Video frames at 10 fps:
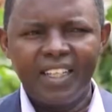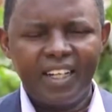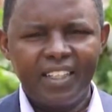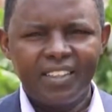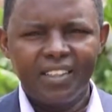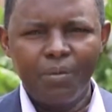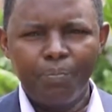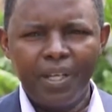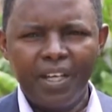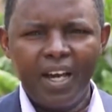the rest they
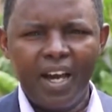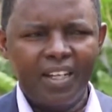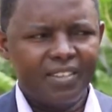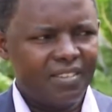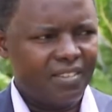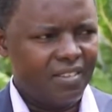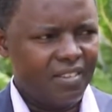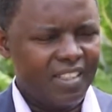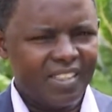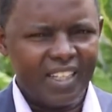pay as
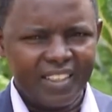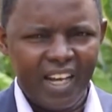they start